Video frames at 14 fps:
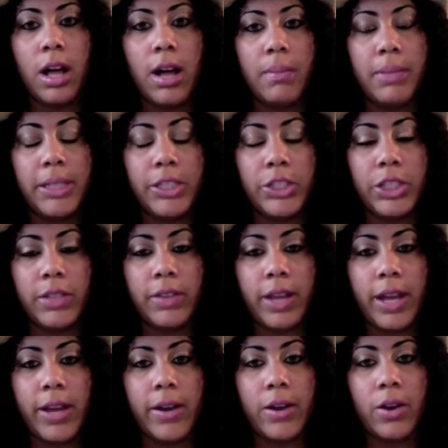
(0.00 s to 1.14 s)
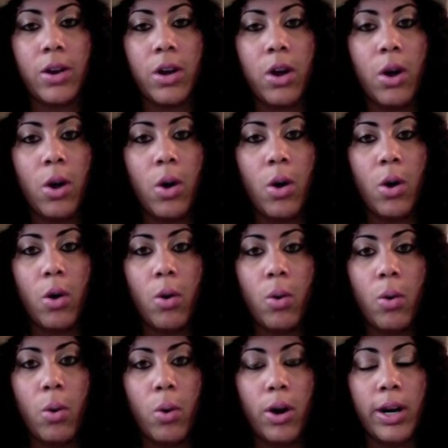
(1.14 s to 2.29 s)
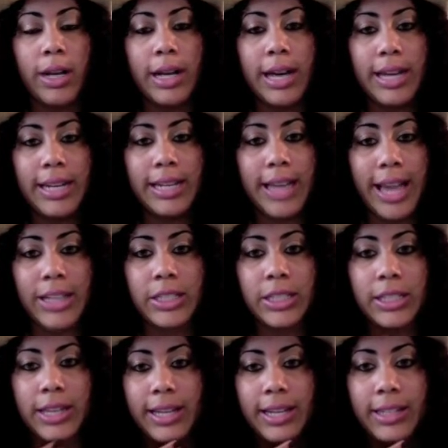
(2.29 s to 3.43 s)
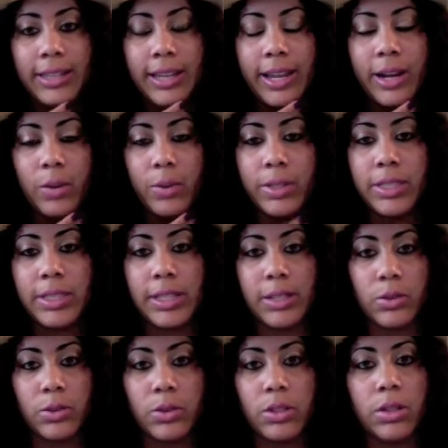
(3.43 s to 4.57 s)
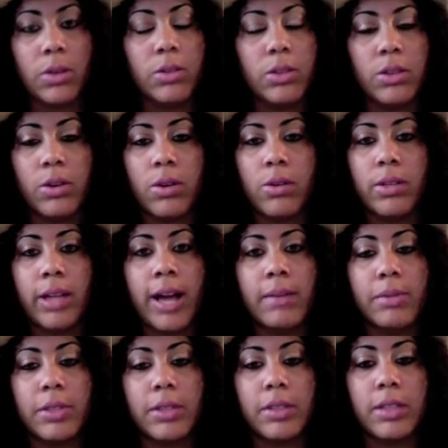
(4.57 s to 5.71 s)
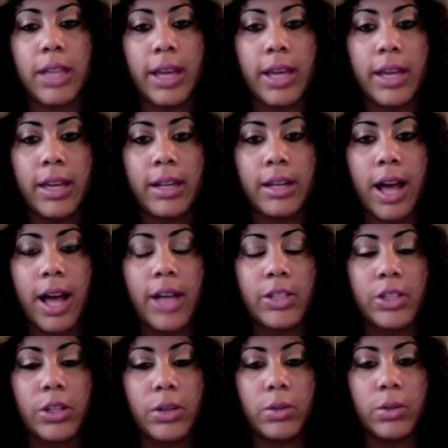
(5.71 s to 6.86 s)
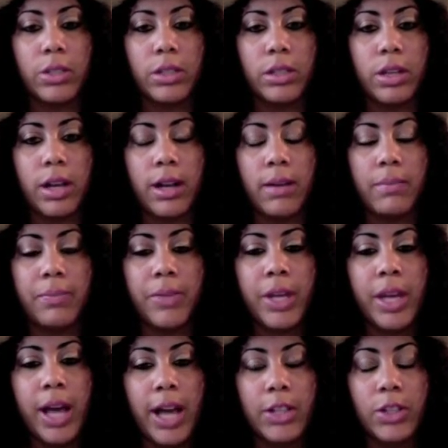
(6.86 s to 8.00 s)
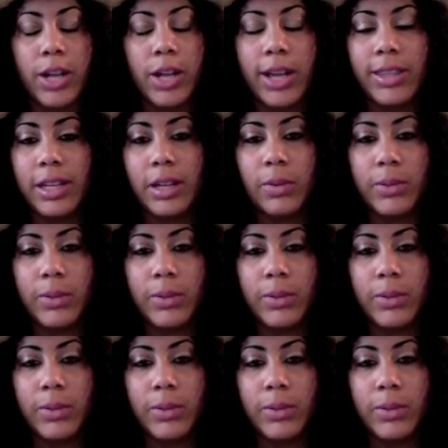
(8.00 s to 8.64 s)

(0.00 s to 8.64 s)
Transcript: bleaching the hair, or actually cutting the hair with scissors. Those are your only options. And I chose to, I tried the cut with